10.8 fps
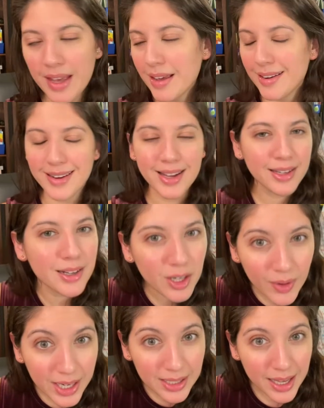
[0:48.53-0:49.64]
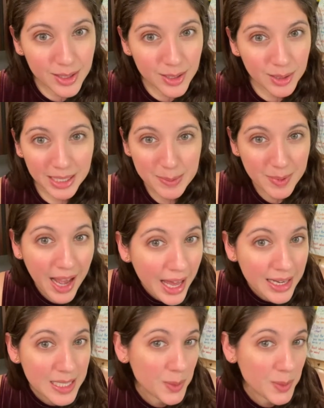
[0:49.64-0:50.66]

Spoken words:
You're not going to create a classroom, let's be honest,